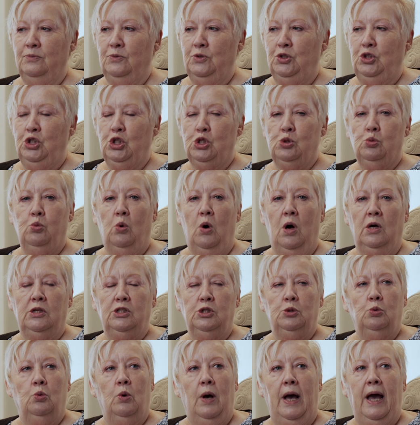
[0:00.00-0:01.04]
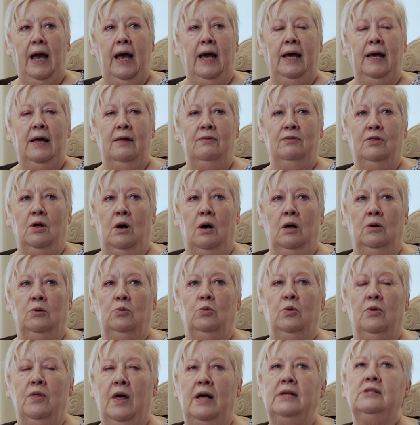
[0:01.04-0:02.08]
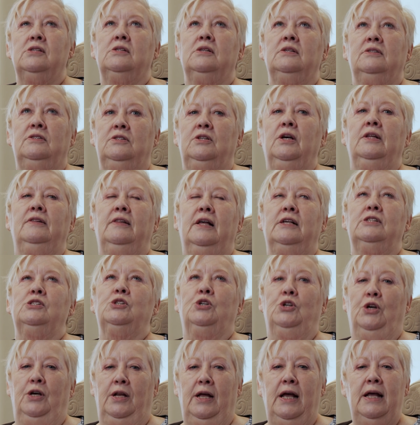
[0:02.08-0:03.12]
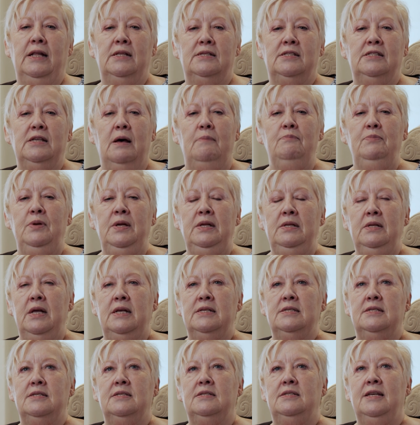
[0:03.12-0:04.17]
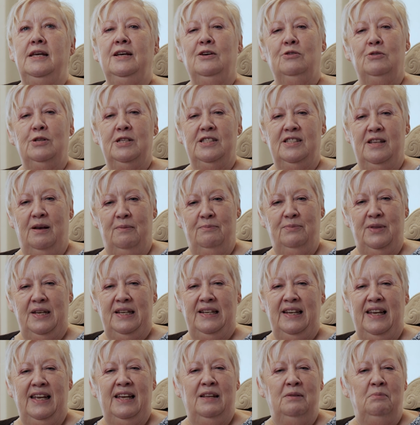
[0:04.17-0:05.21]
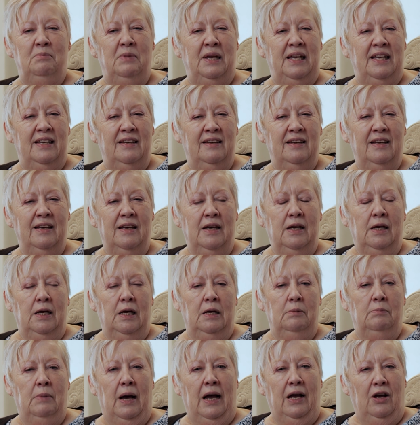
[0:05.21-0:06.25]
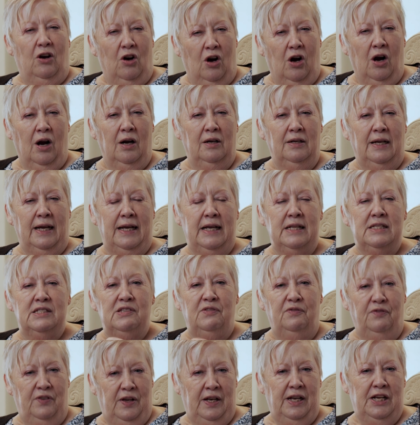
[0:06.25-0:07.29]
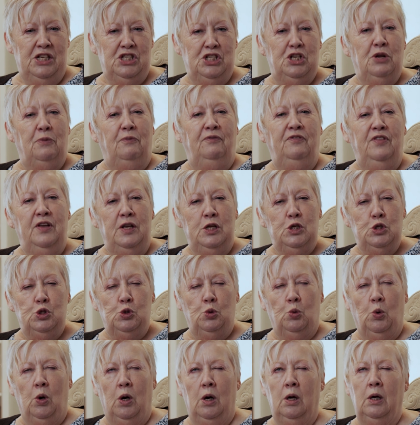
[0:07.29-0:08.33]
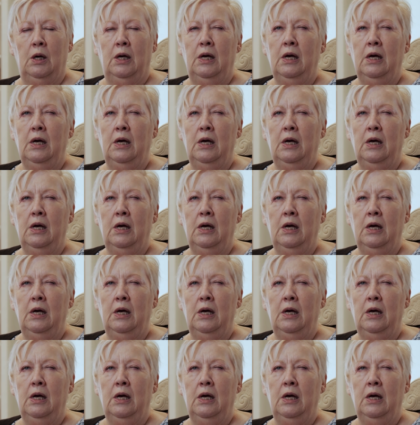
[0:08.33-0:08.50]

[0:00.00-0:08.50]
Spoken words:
just walked away and thought, well, that's good. It sealed something in me, in my heart, like it's finished, a finished work.